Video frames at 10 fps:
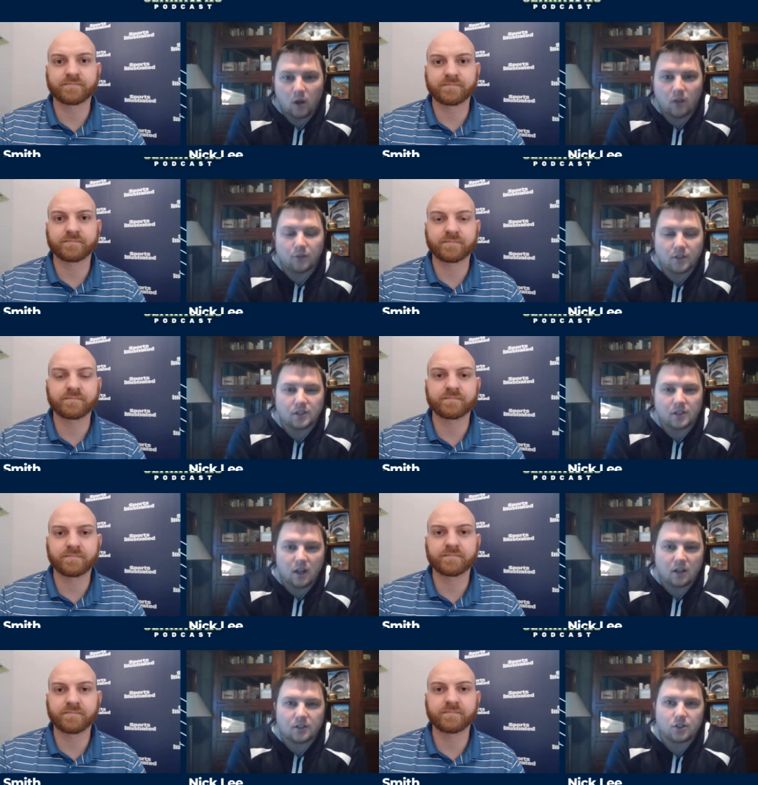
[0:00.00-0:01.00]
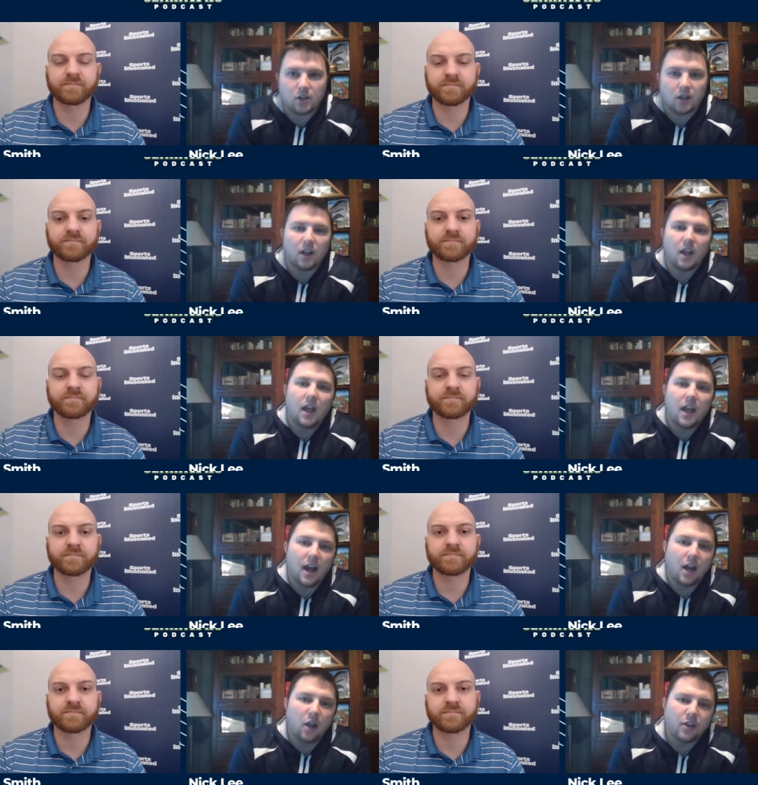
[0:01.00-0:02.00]
Speaker 1: well for the Seahawks this year.
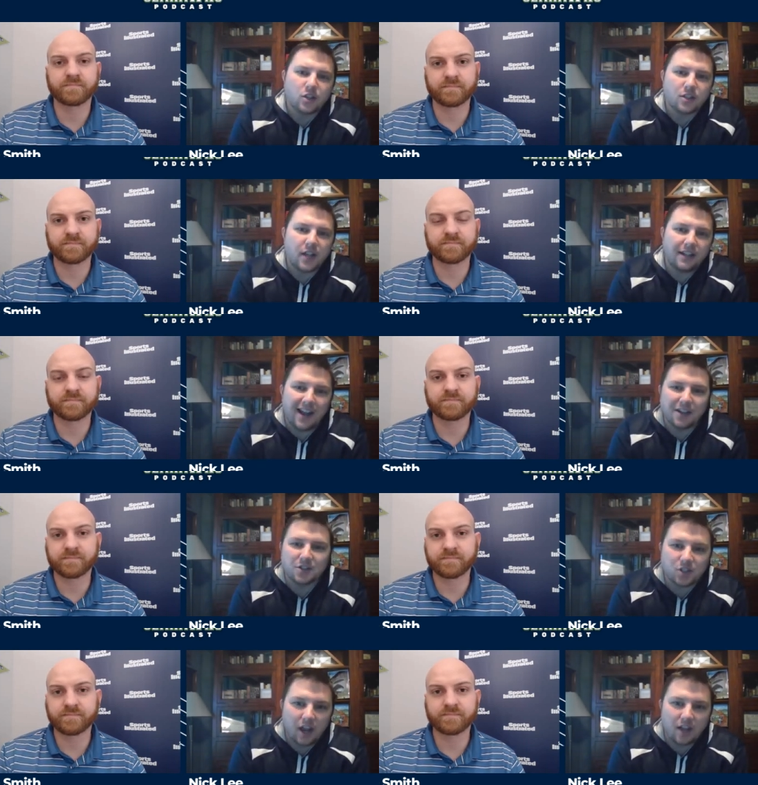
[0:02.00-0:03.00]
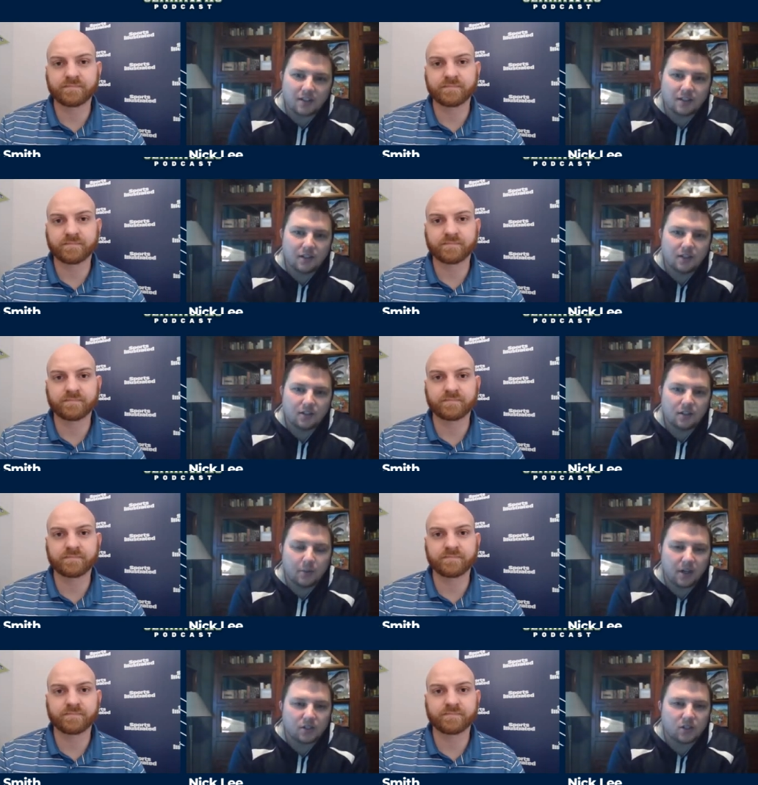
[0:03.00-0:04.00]
And I know they just signed Niles Scott to the
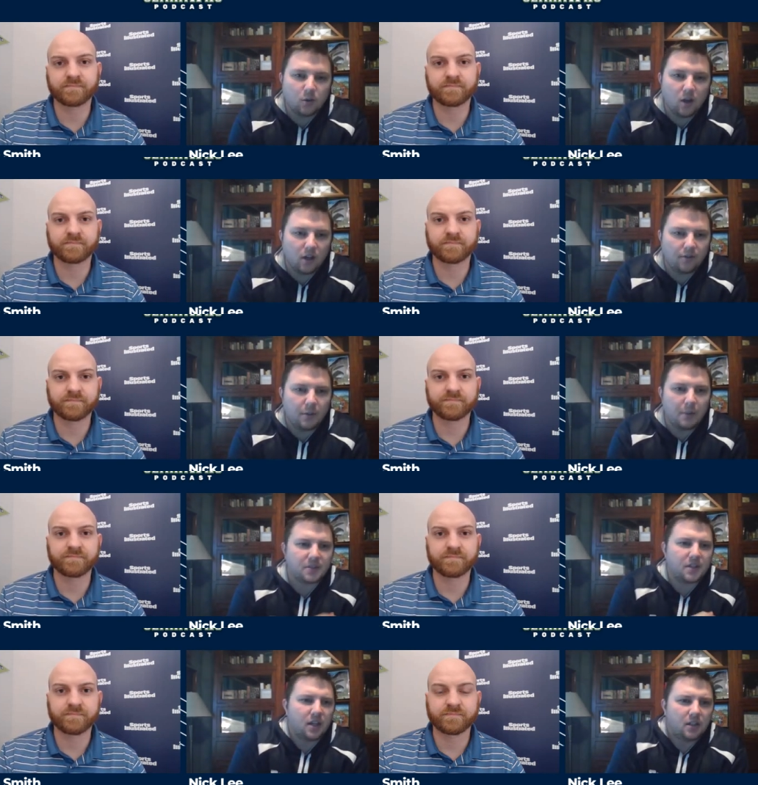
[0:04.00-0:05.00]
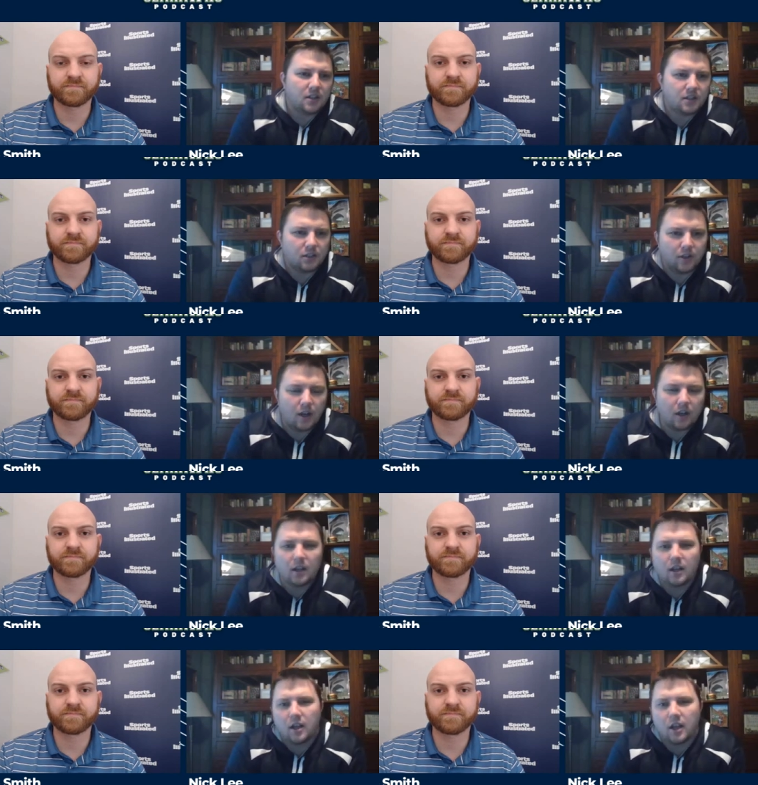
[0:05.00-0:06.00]
practice squad. If I'm not mistaken, he's still there.
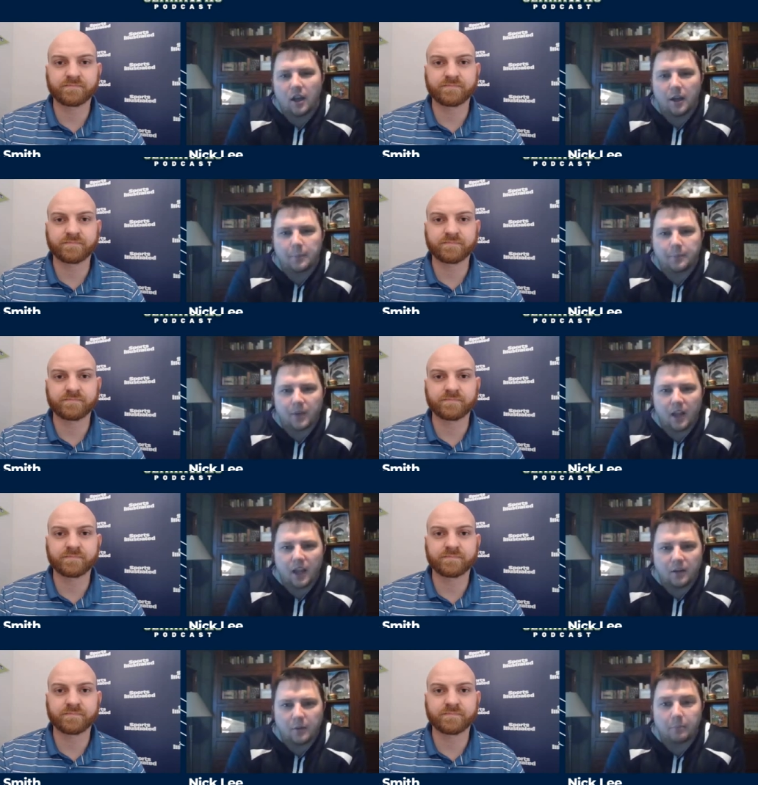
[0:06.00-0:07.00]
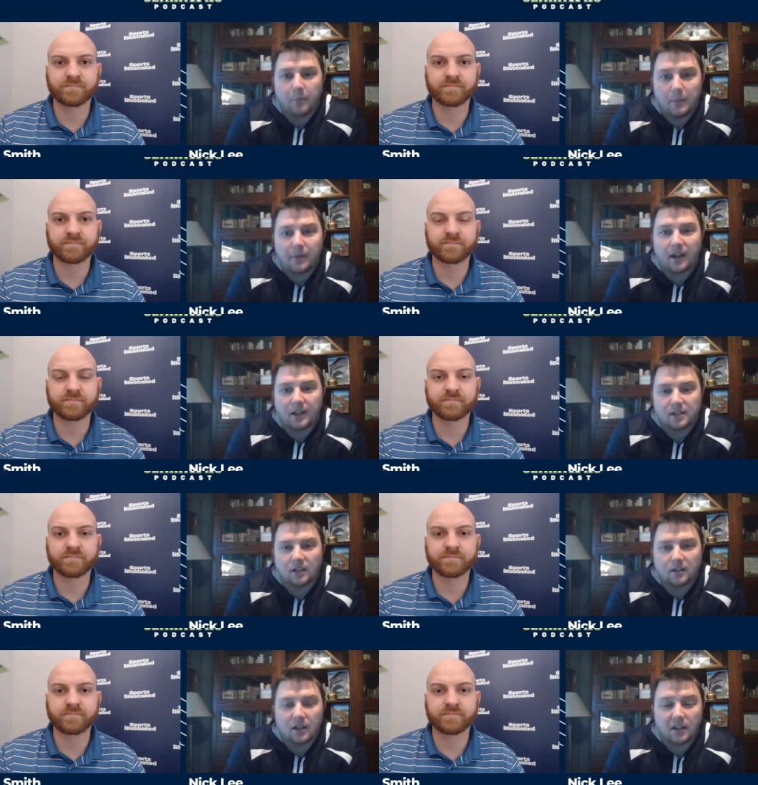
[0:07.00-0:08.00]
Um, and maybe that is
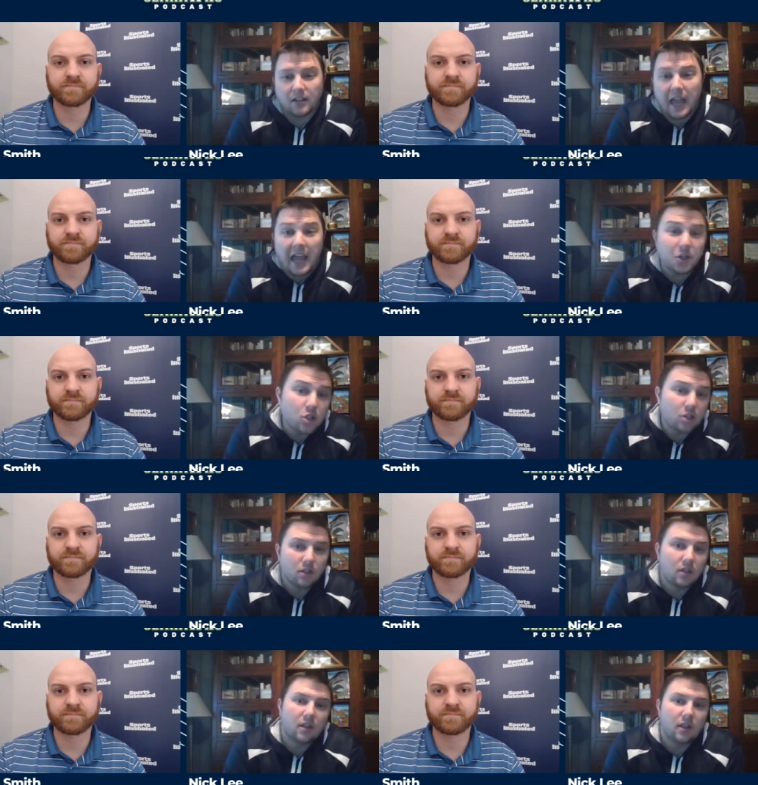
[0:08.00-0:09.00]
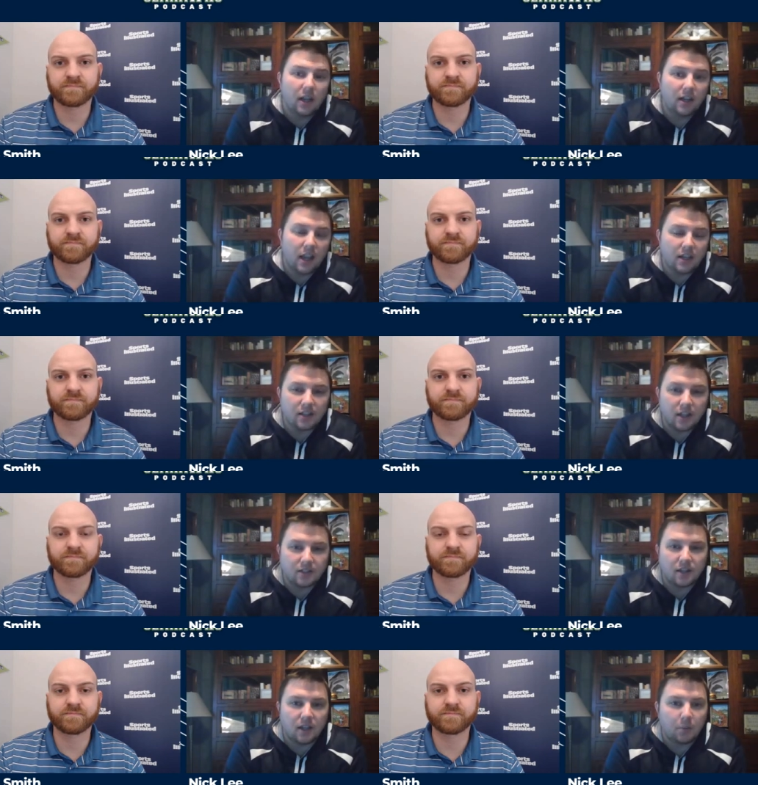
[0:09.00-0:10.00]
a, a hedge in case
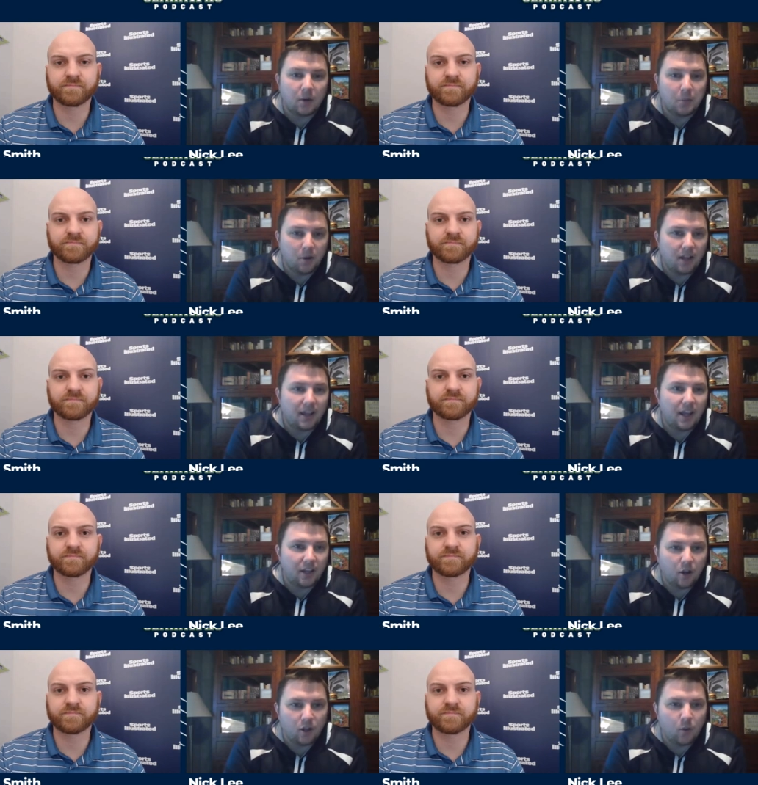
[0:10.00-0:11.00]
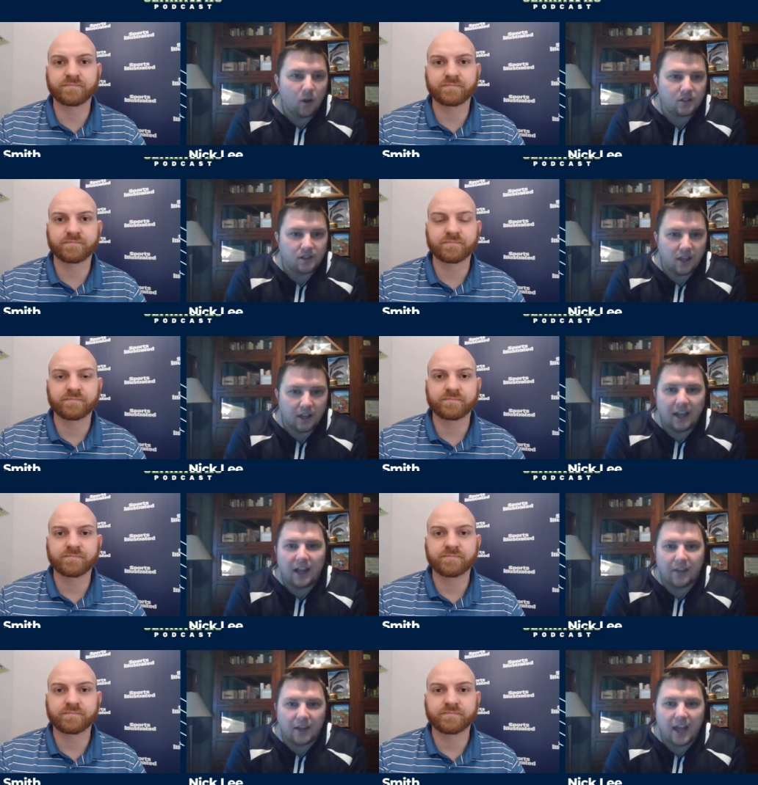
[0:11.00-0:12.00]
that uh, Bryan Mone can't go. You want to, a
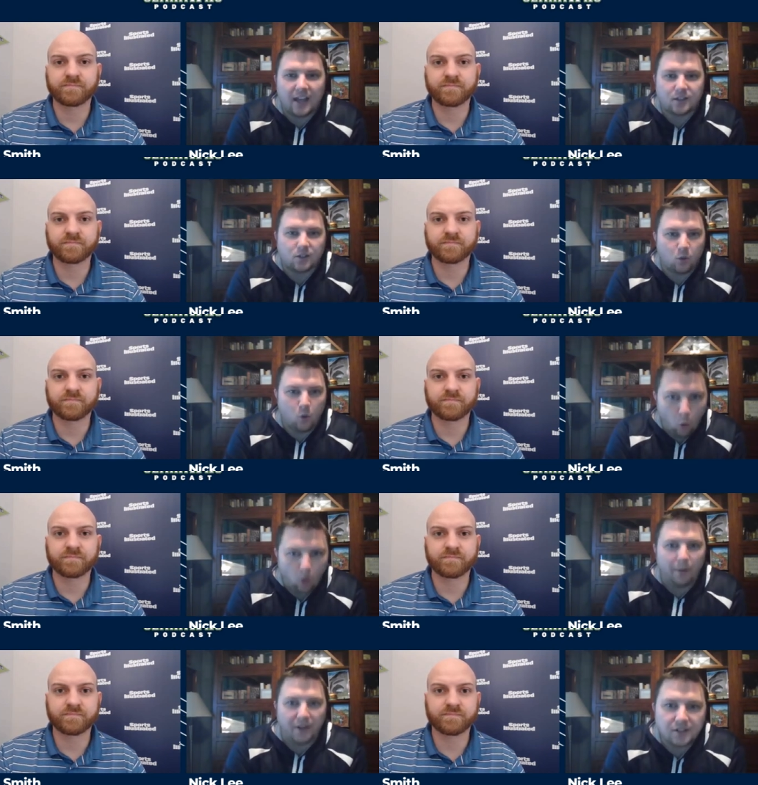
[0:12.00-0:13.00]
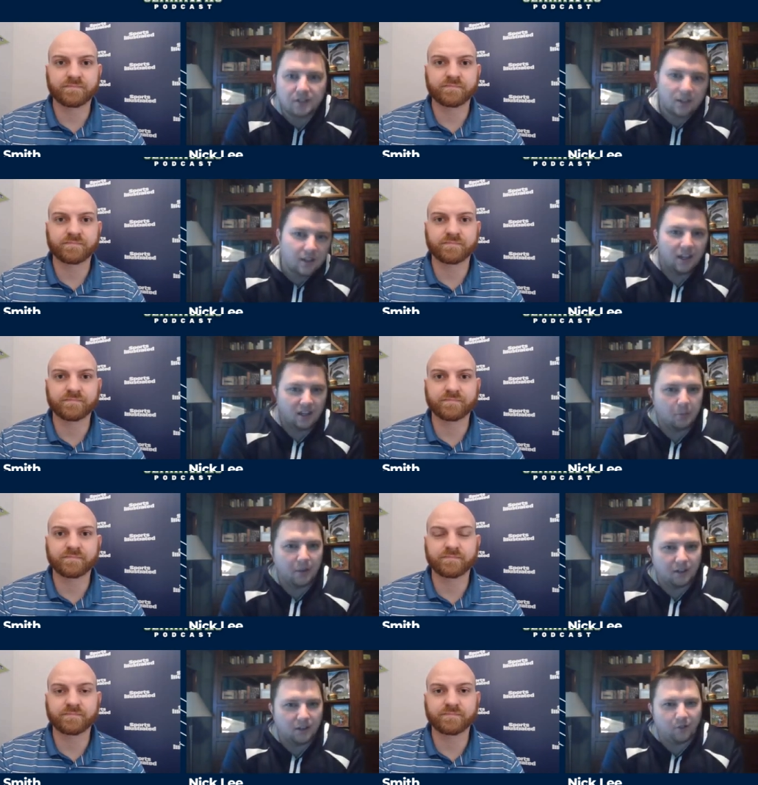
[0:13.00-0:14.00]
guy that has his own orbit in the
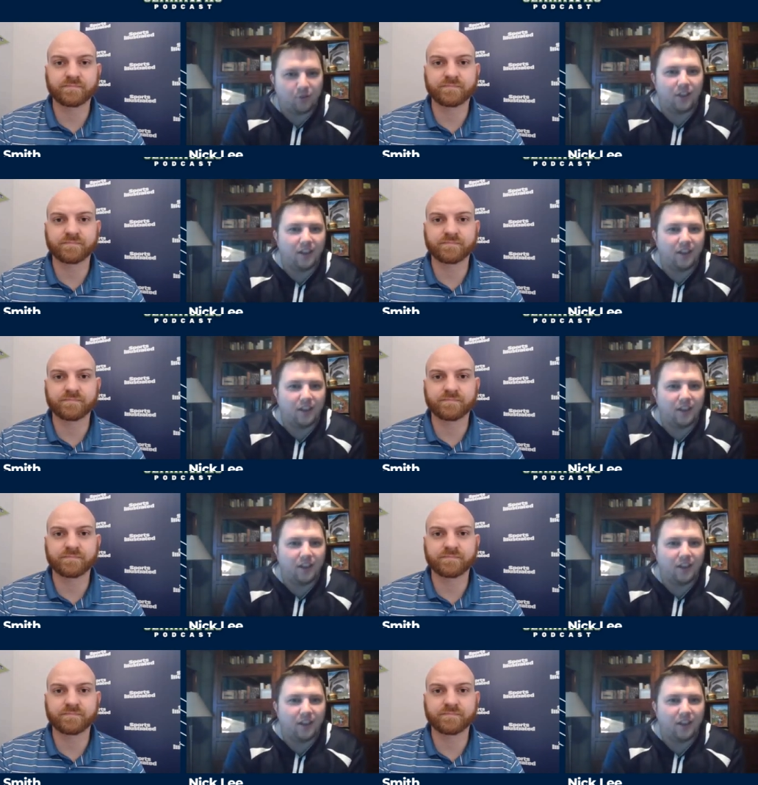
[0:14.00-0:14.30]
middle of